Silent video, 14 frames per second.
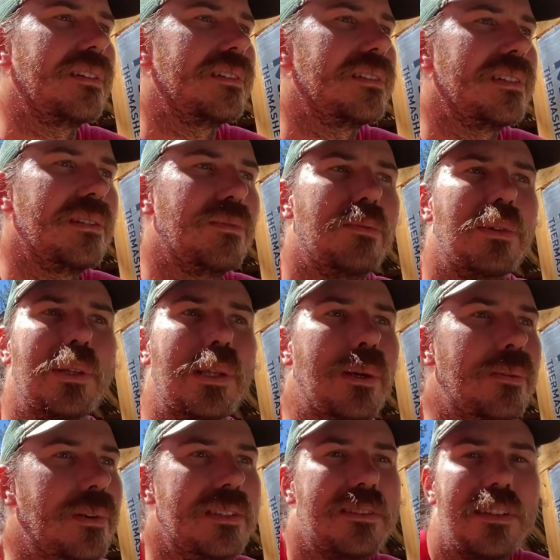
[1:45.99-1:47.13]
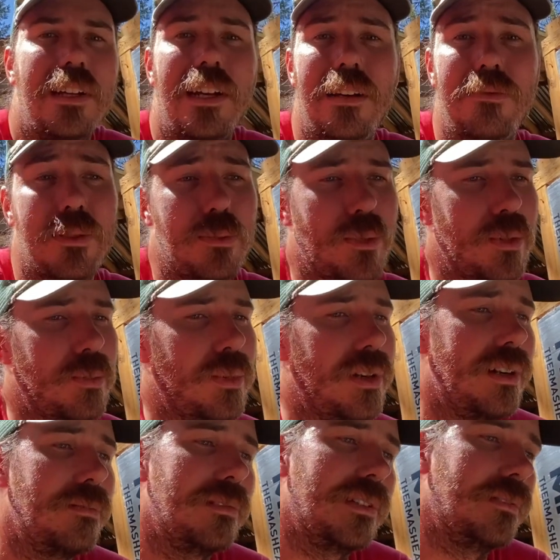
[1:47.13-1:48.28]
seem to be the ones that have the more
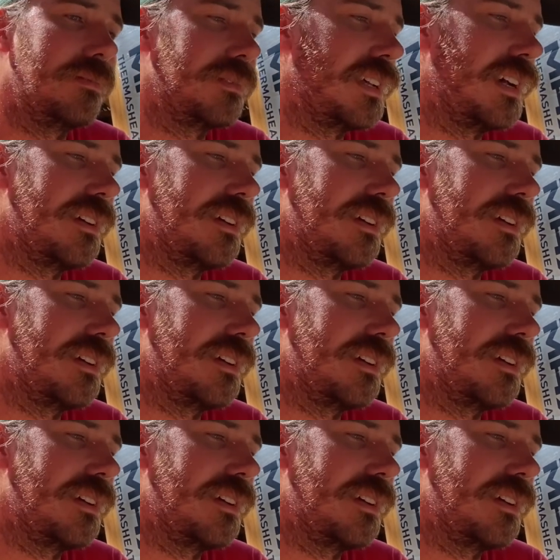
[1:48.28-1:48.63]
problems.